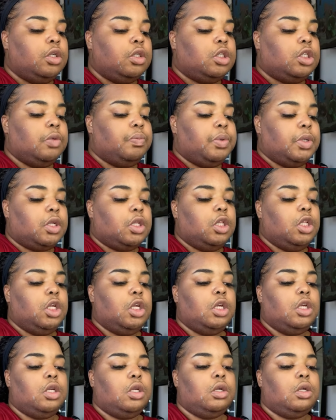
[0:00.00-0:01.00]

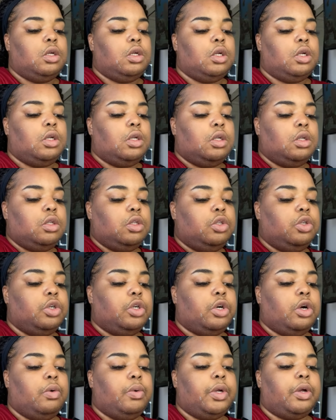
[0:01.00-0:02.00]
Typically,
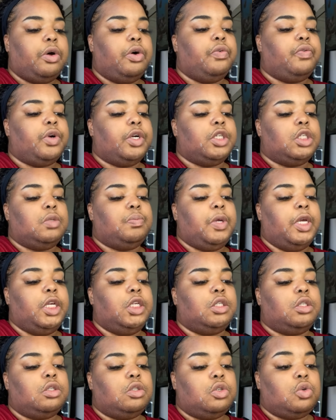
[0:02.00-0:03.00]
you're going over a space